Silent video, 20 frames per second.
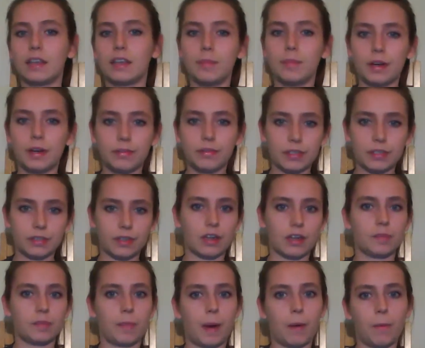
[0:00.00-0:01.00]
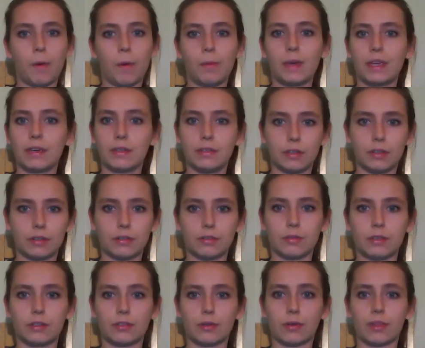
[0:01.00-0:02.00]
did a bit of research about what we could do
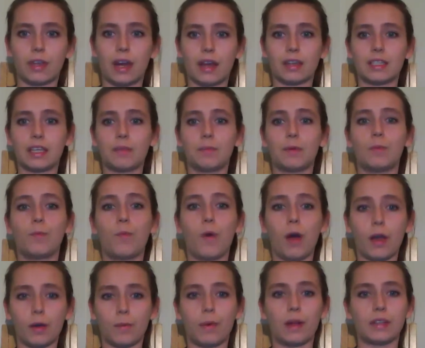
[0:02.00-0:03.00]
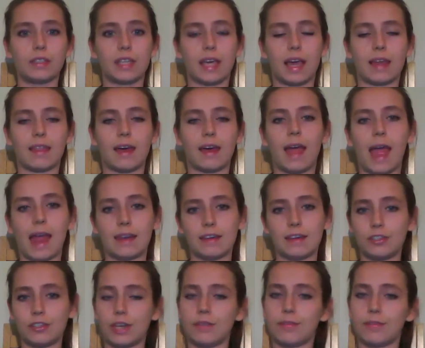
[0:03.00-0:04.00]
to ensure that our team would work well together and
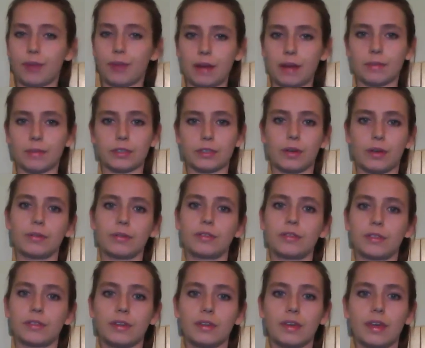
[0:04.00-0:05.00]
achieve great results.